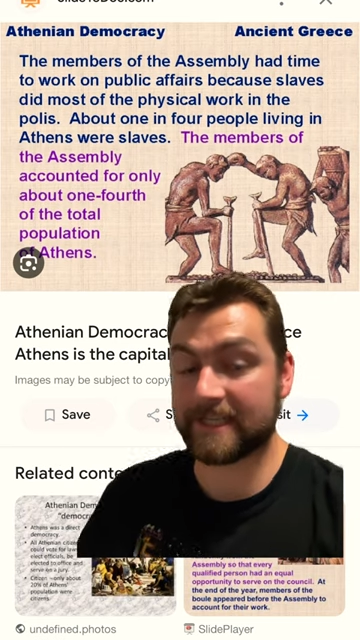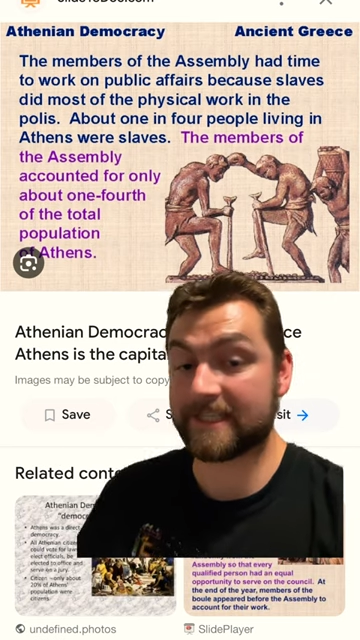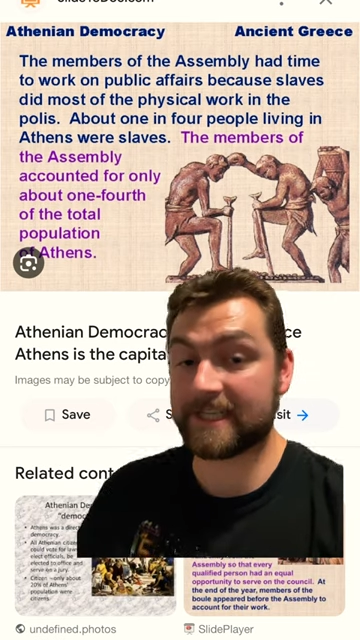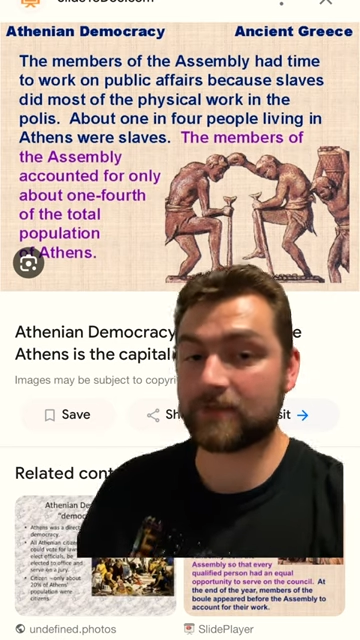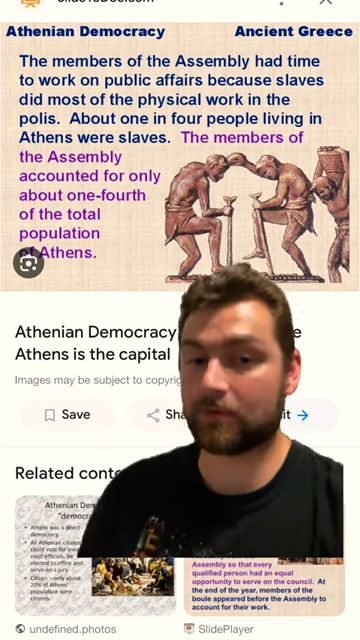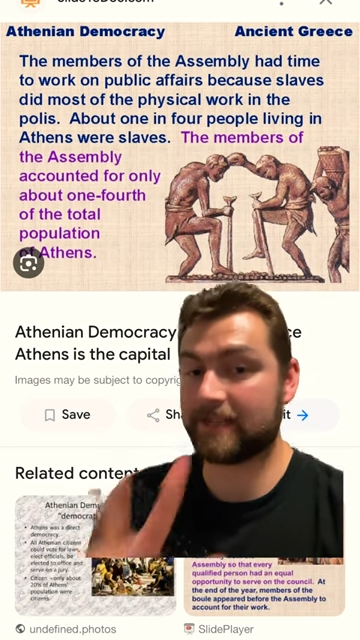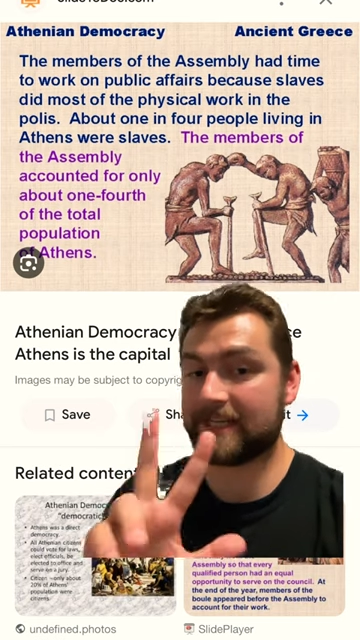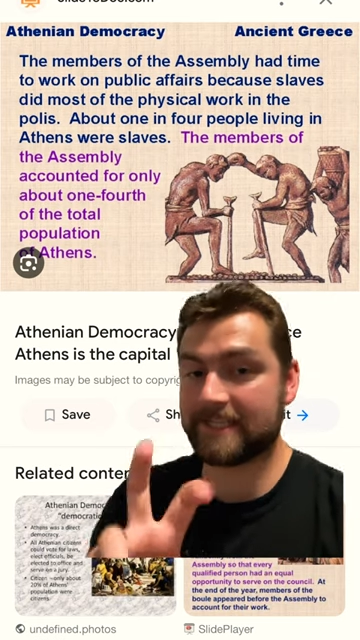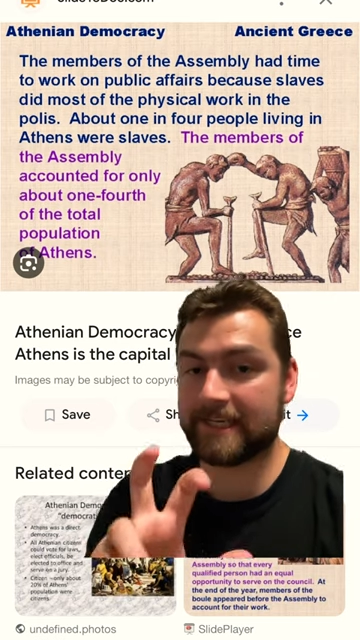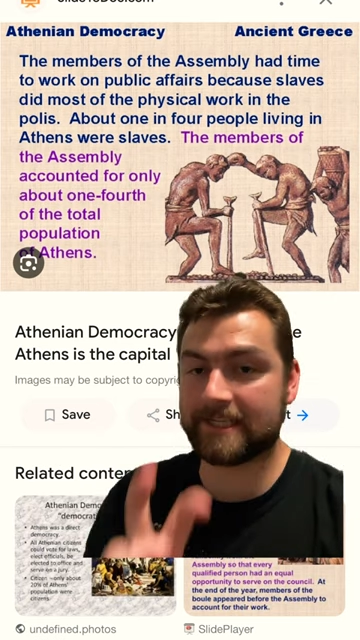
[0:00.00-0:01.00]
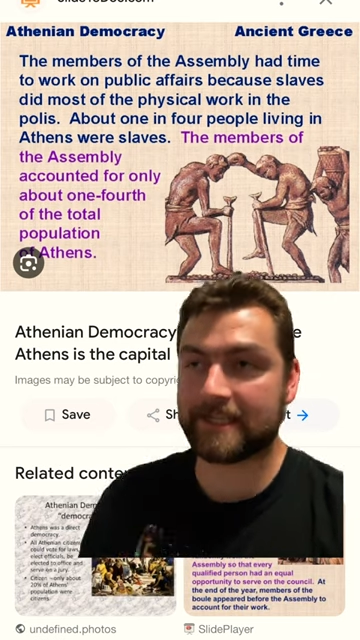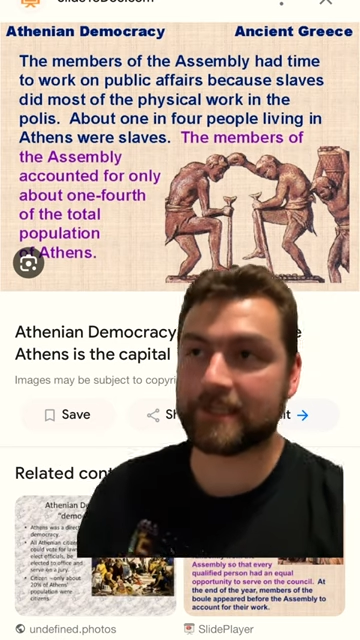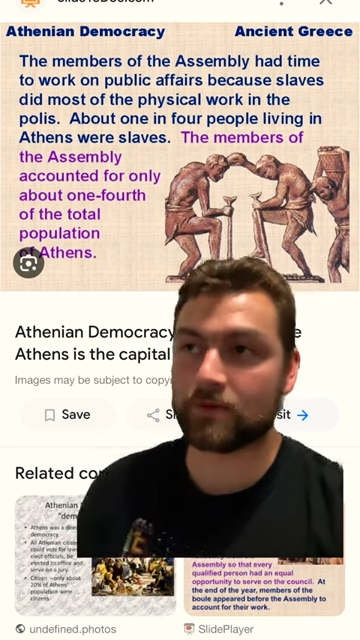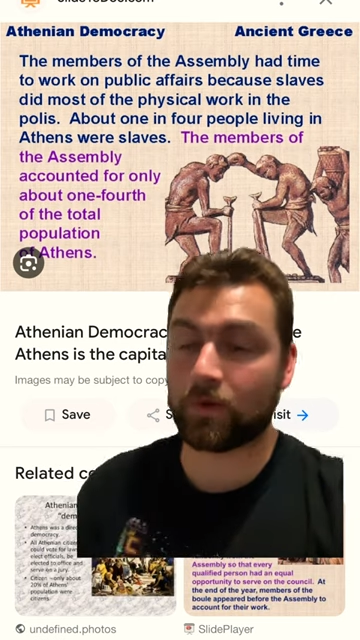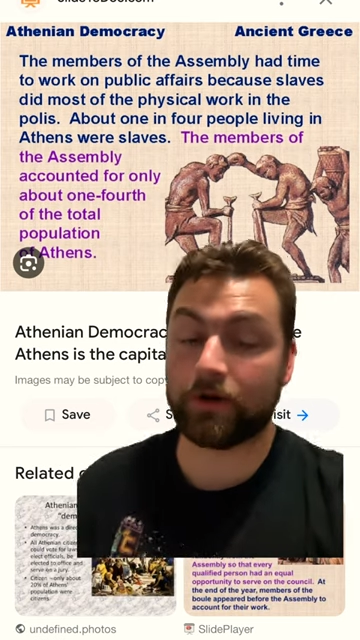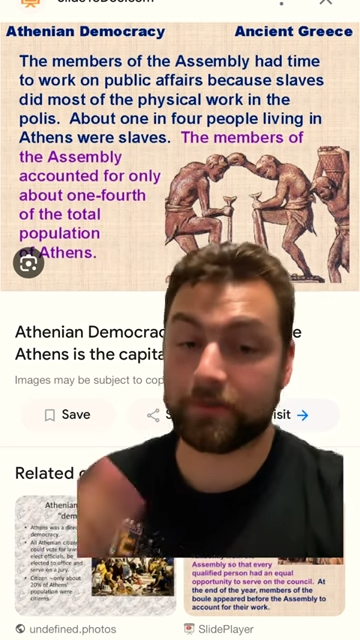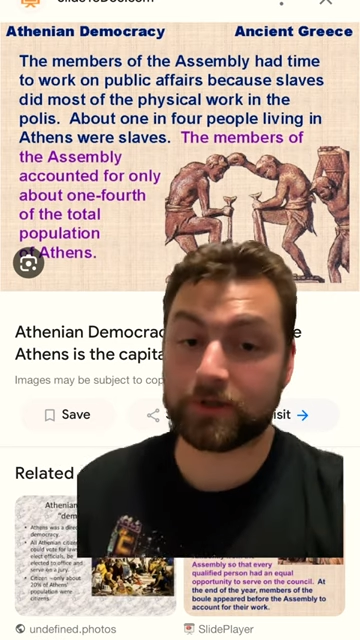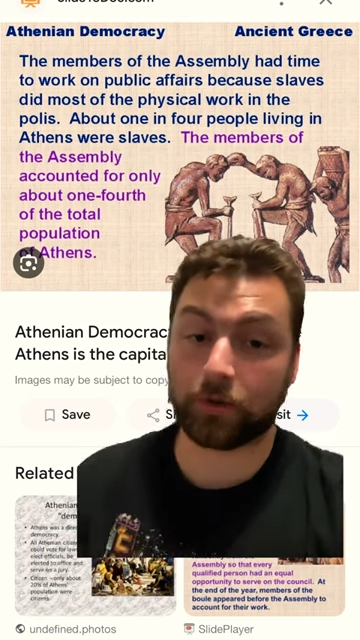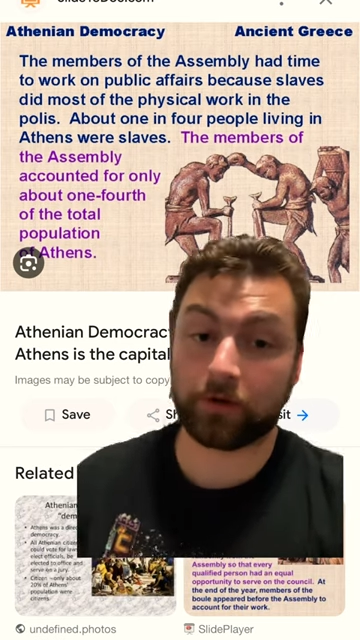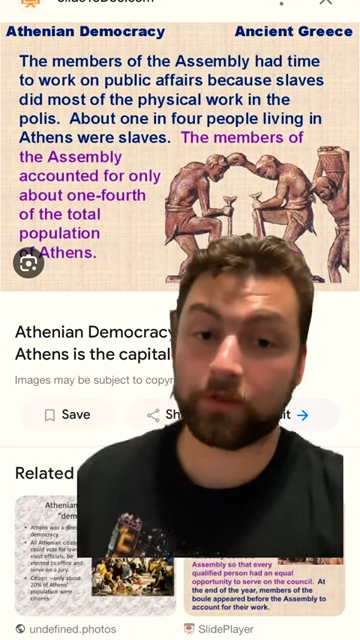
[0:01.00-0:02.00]
as these were the citizens, while the
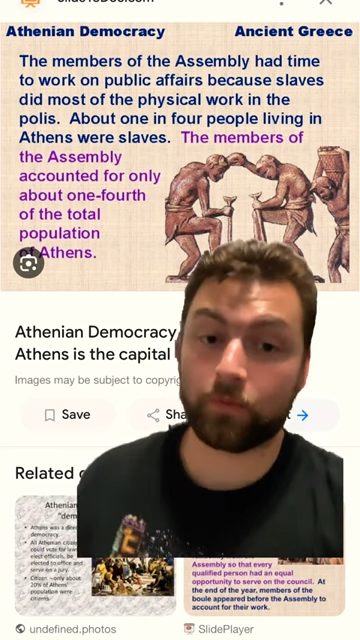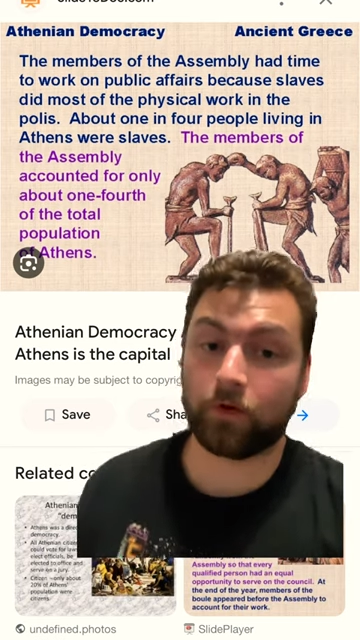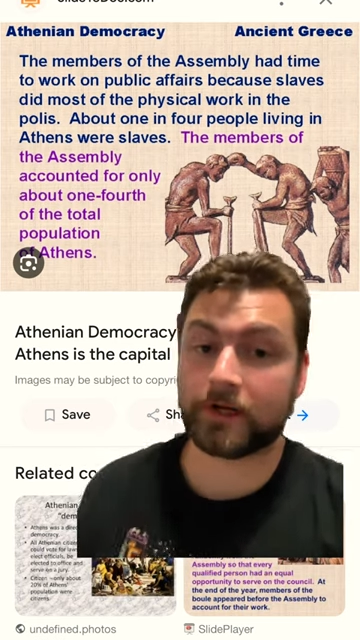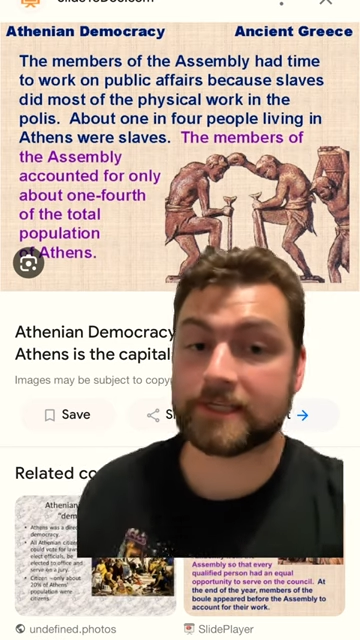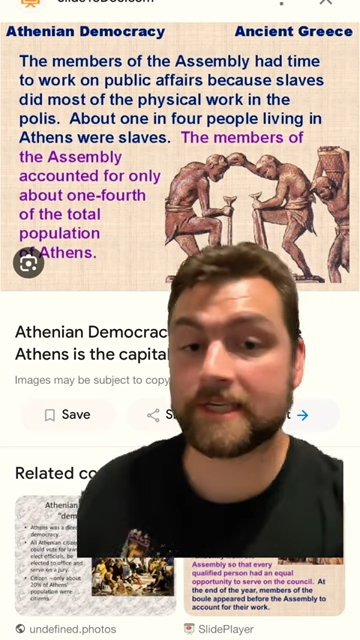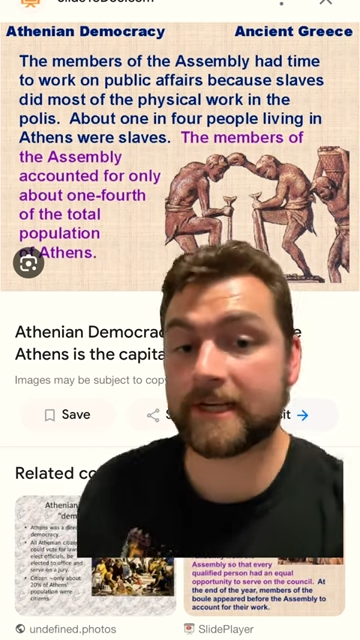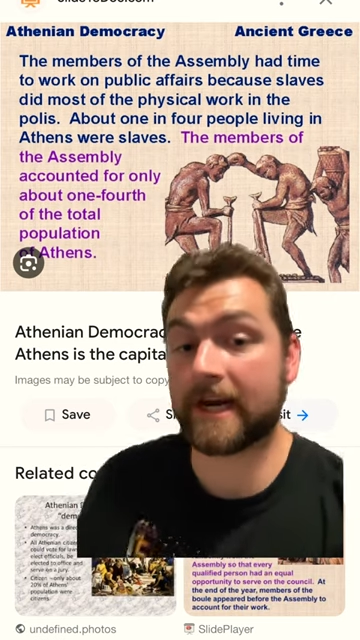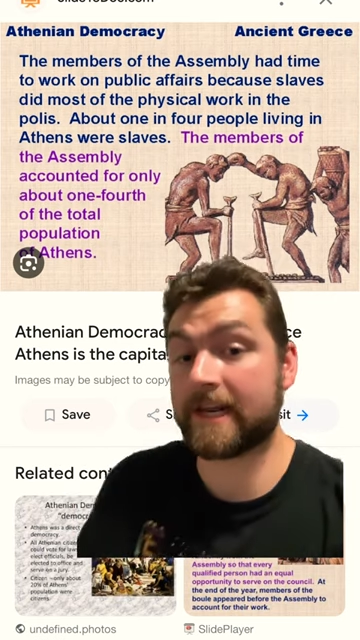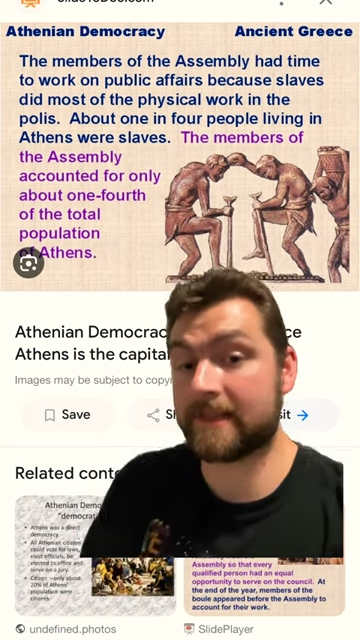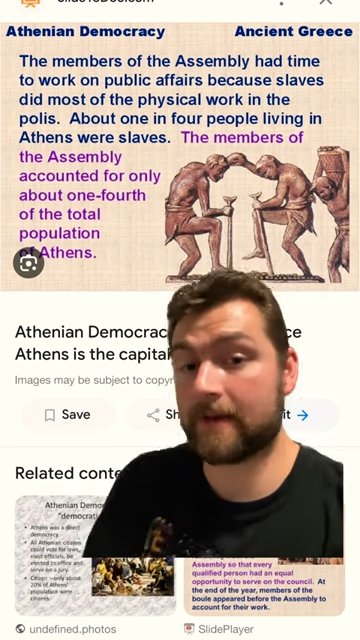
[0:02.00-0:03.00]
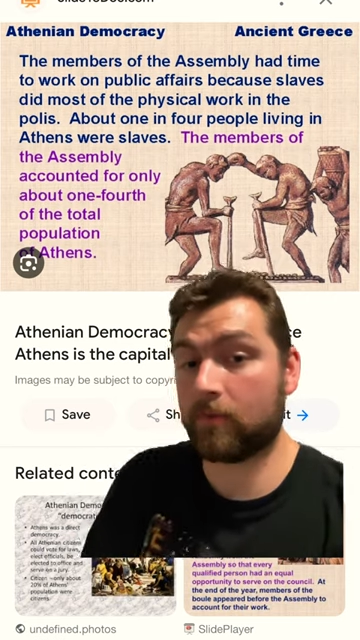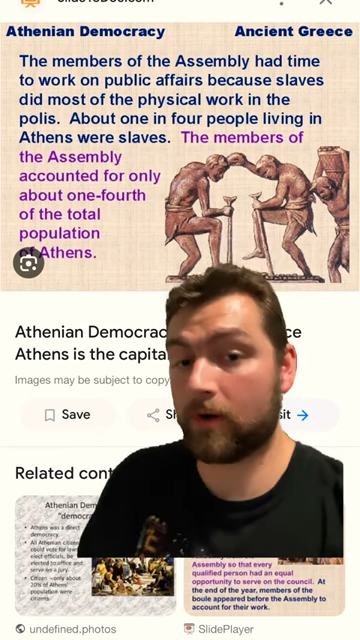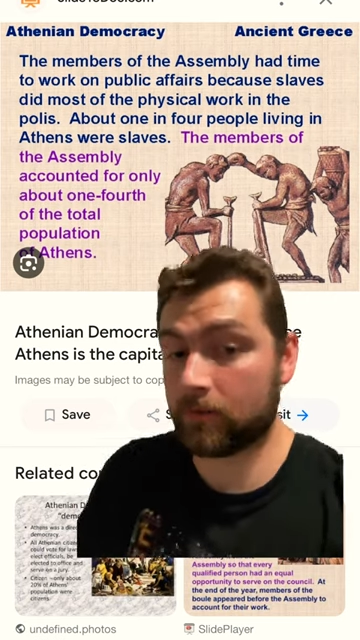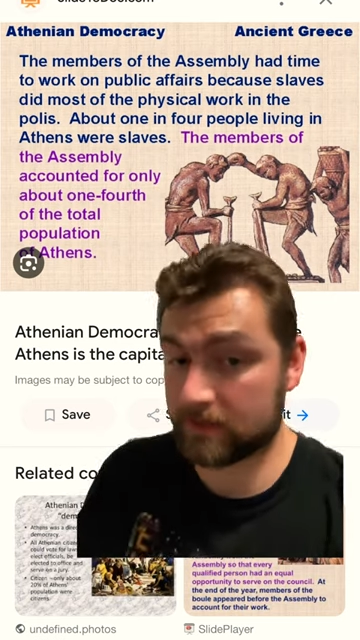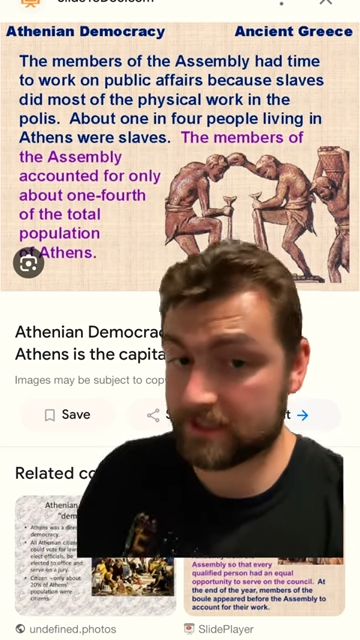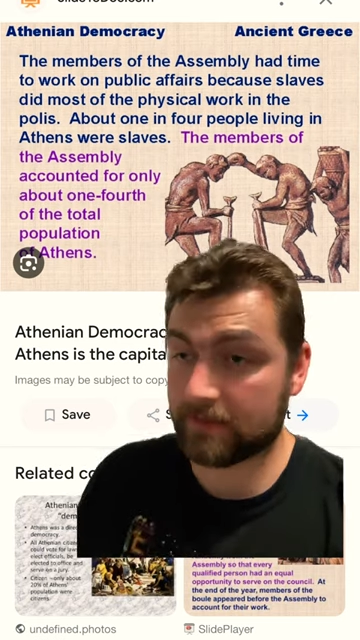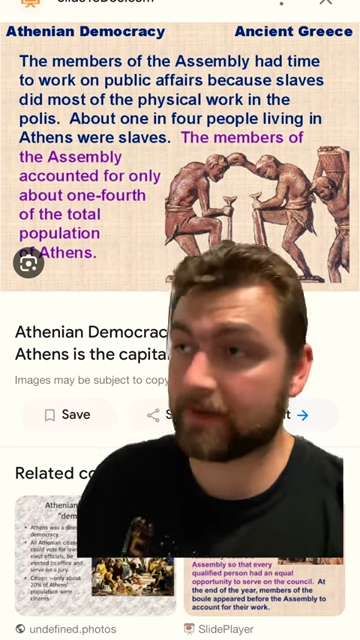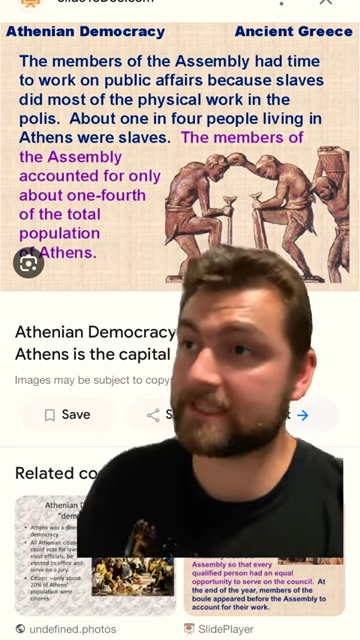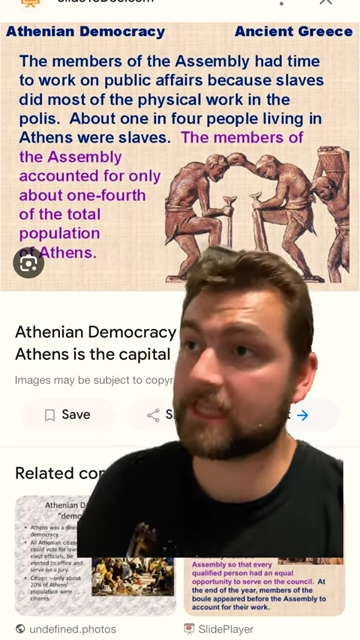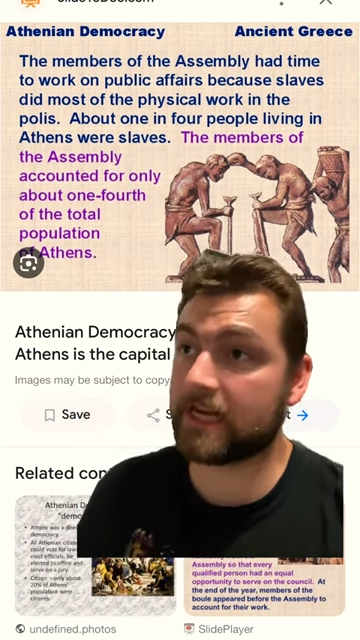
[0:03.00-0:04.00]
majority of the working society at that point was done
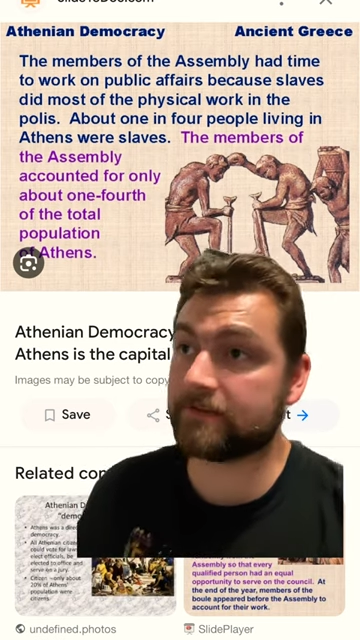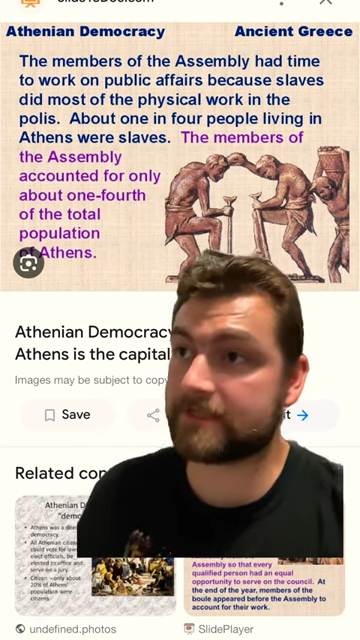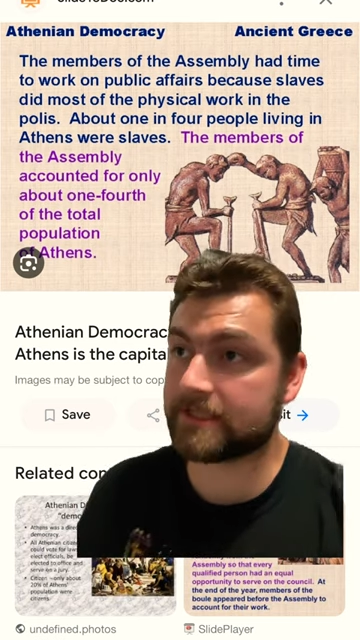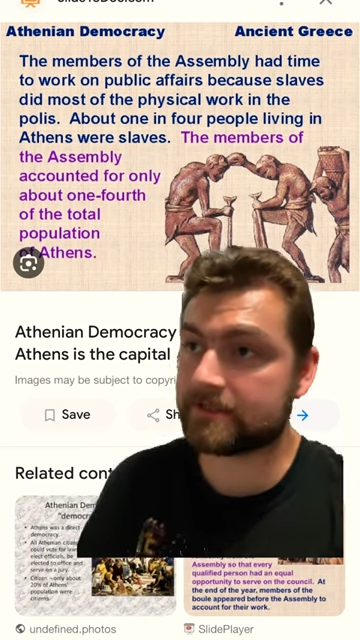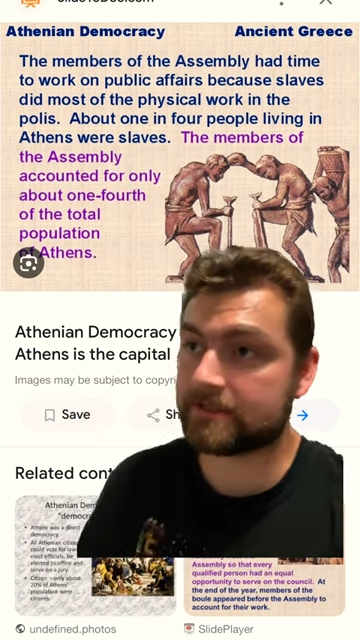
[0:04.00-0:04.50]
by slaves.